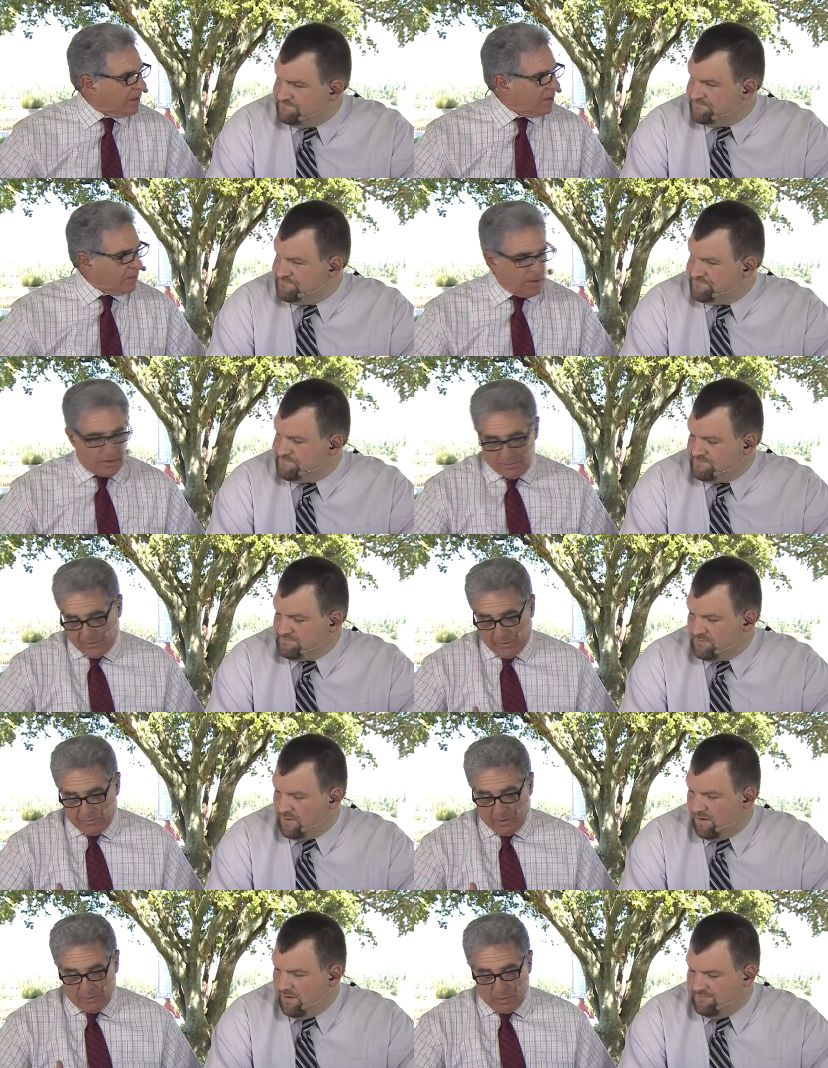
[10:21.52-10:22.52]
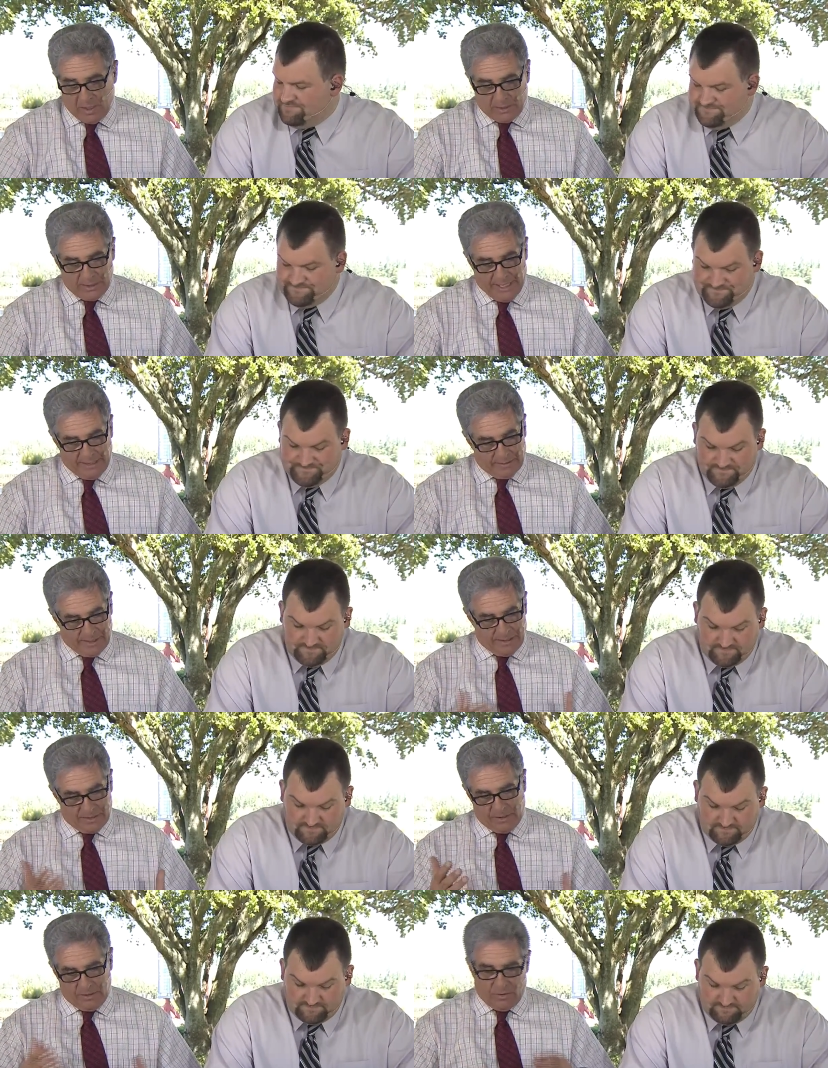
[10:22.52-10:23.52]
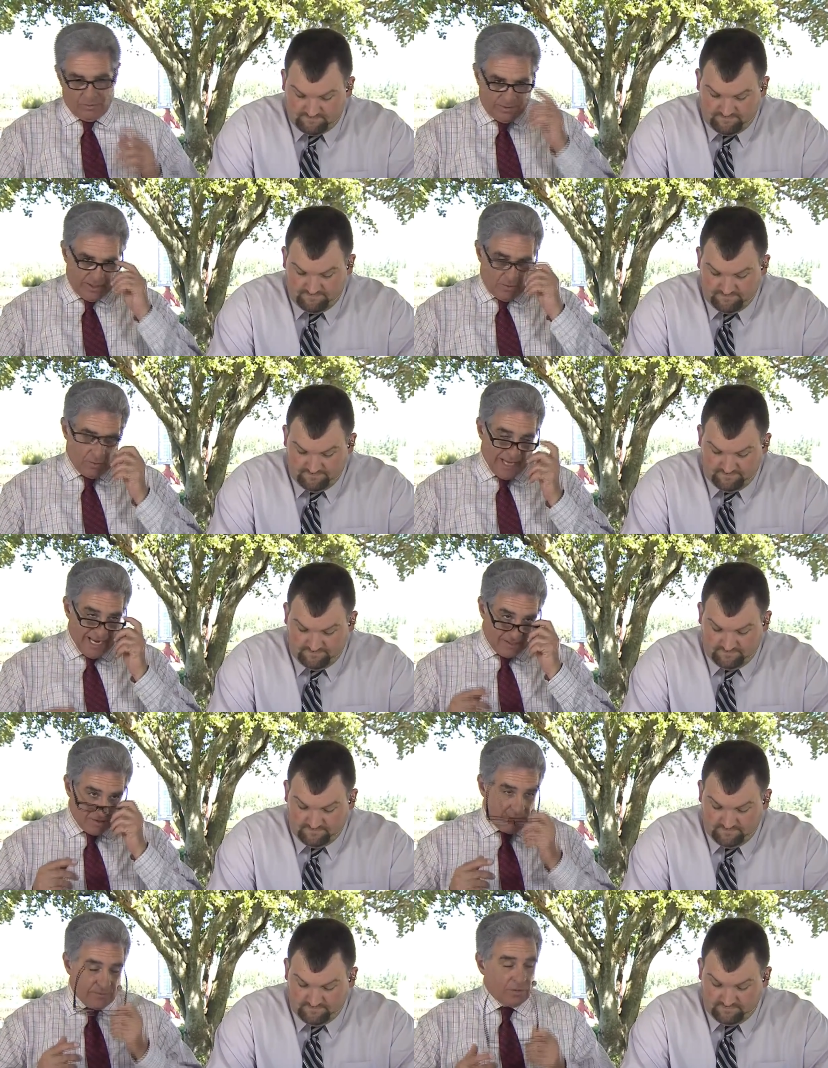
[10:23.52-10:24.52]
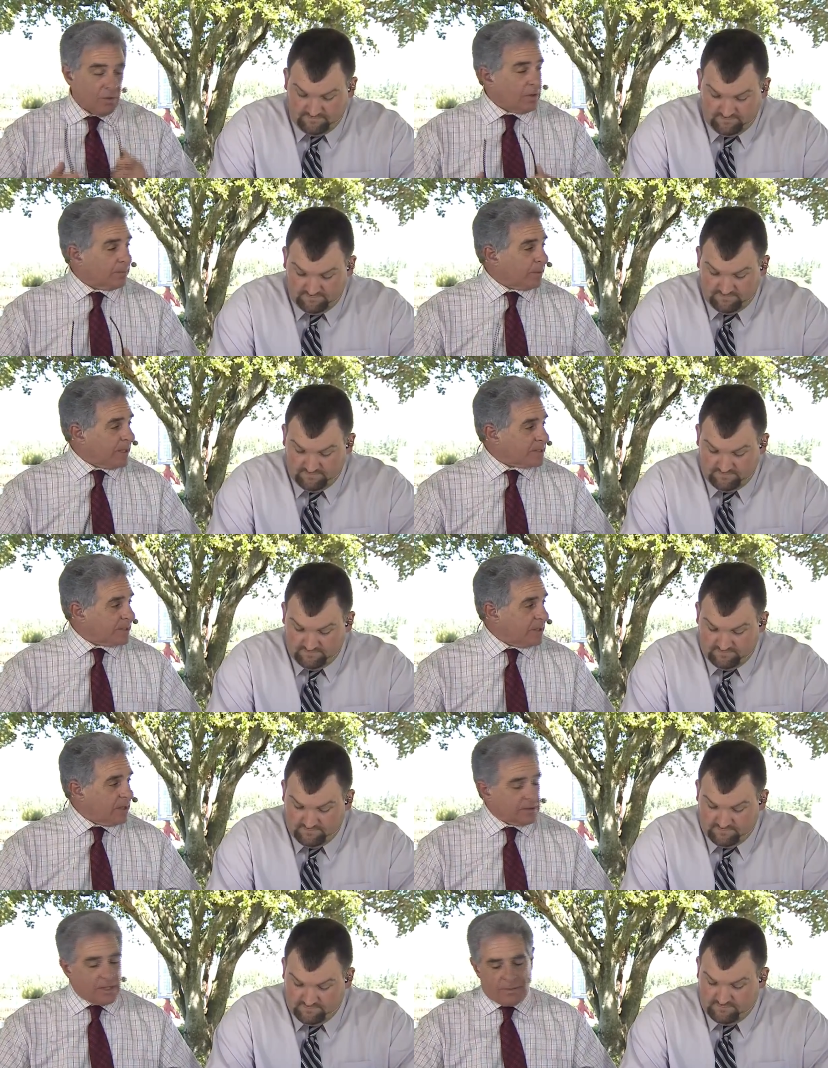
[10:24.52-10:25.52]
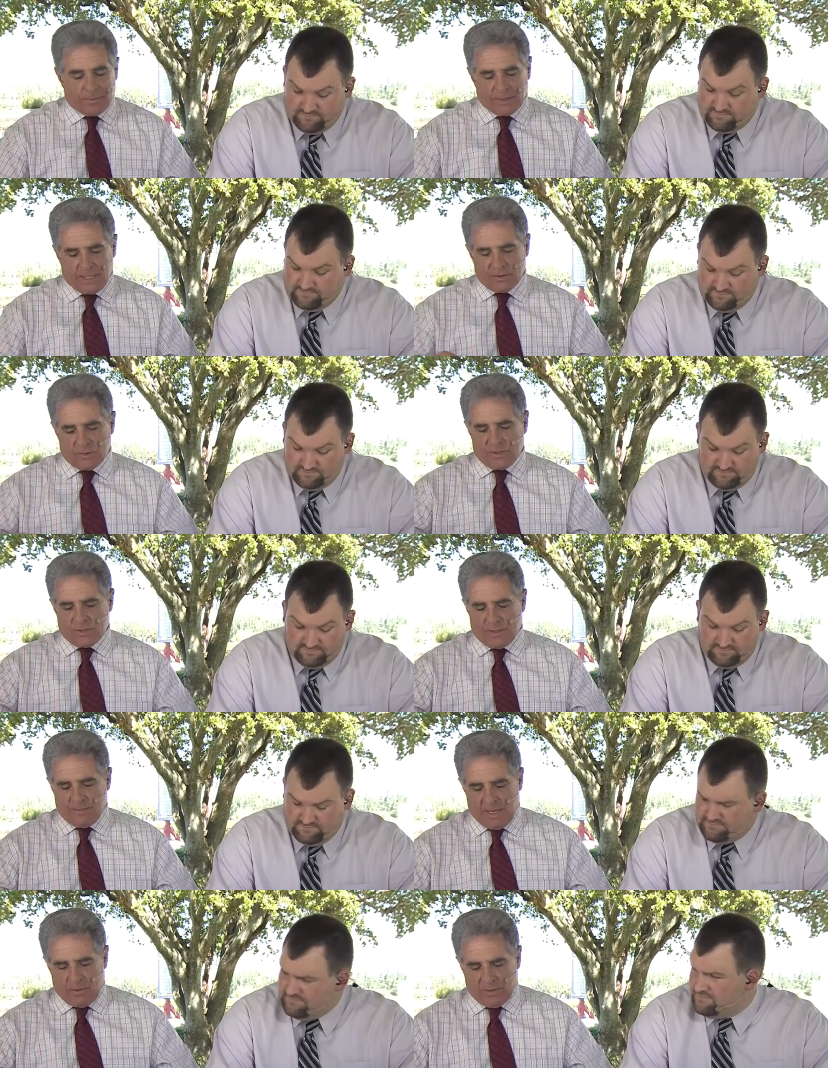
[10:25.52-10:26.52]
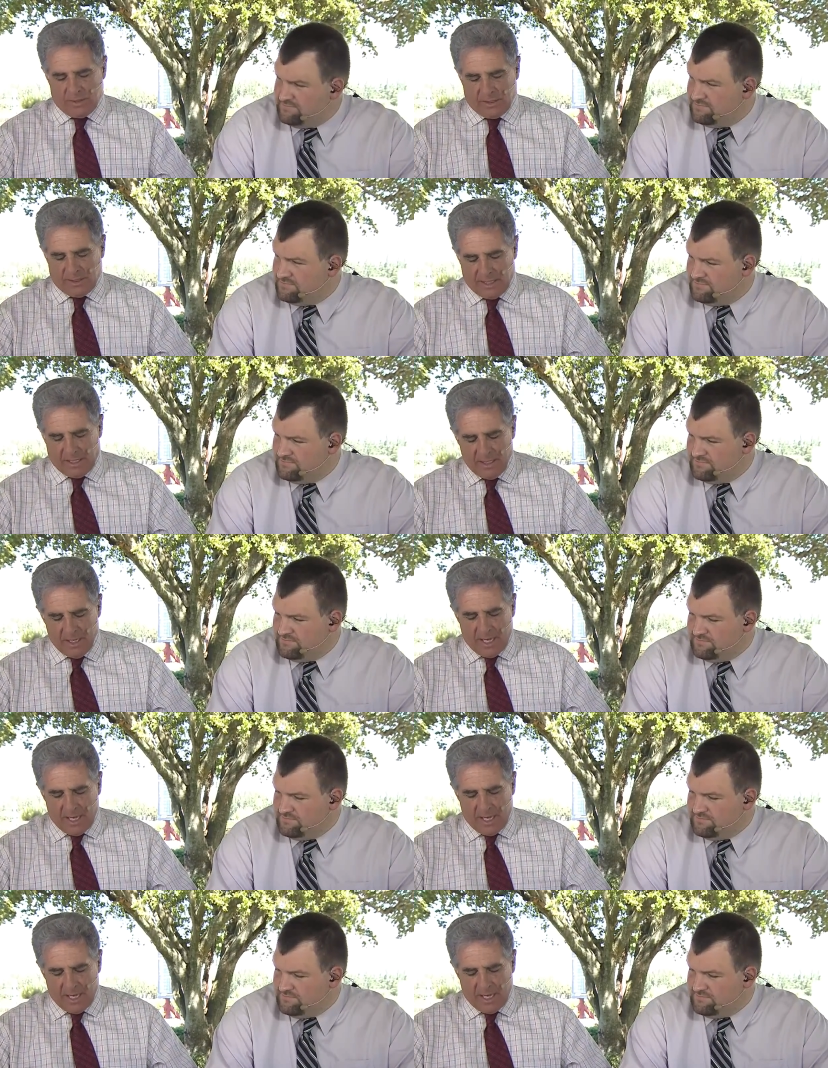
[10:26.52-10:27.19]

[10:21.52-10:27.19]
Speaker 1: well, could run well in there. And that, you know, the old adage of the longer price of the uncoupled entry somehow winning in there.